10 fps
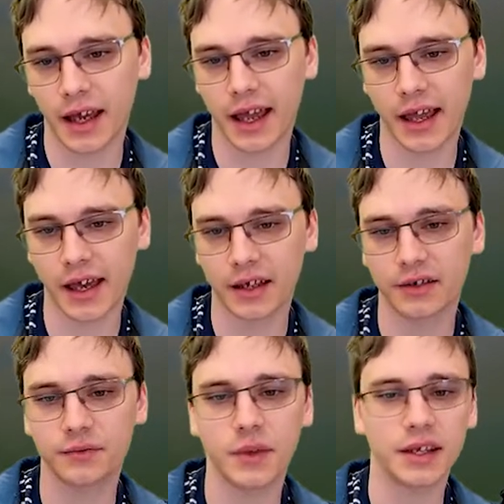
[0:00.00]

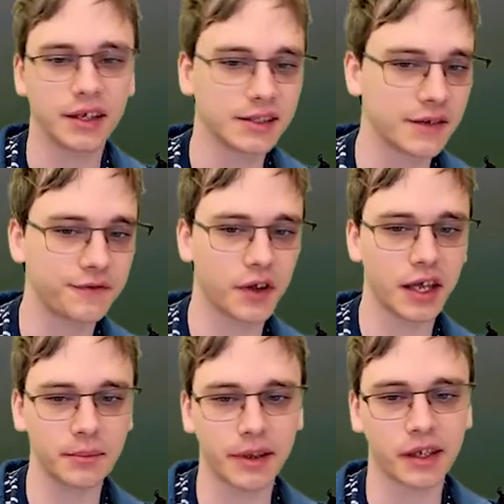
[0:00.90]
And it does have
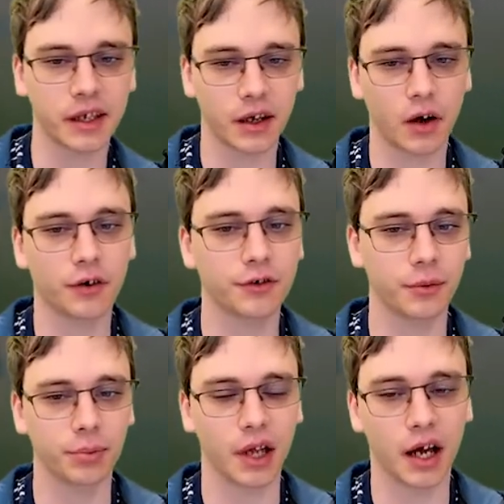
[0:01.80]
flying, making it harder to
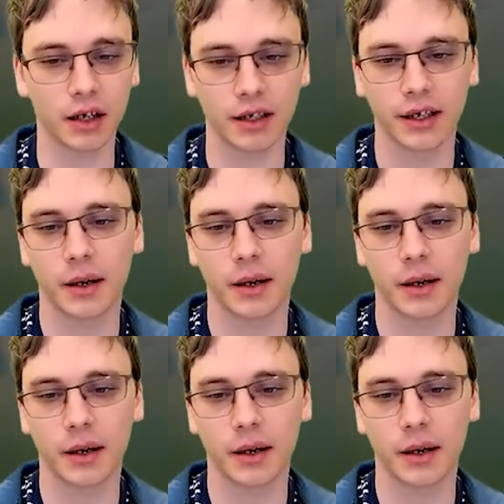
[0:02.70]
block,